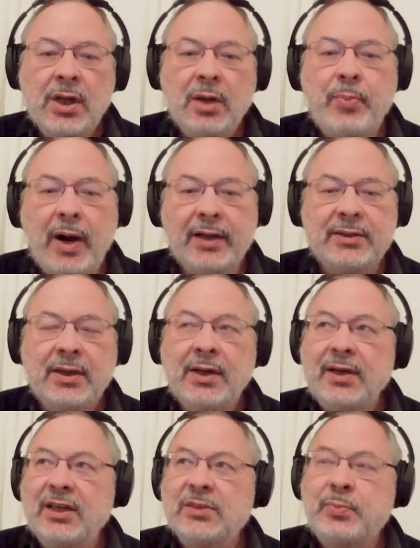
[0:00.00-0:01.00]
But
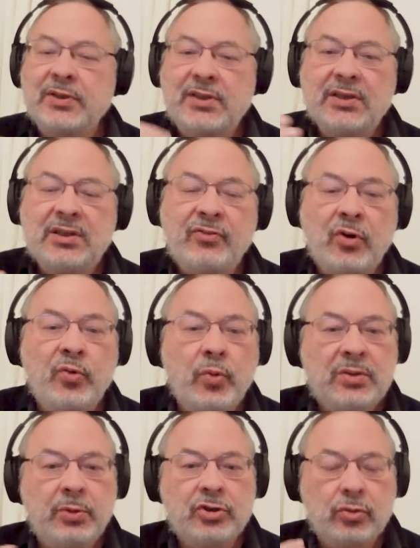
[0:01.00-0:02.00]
it's predictive of
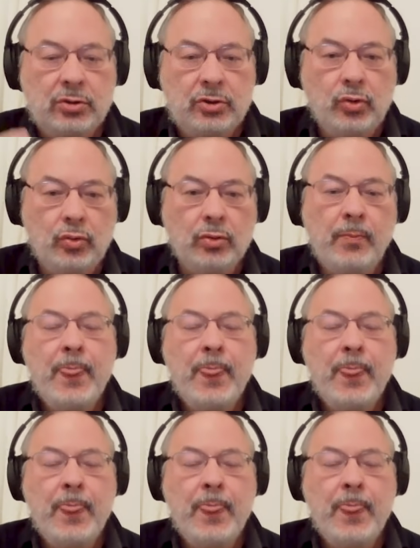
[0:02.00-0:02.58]
what we should do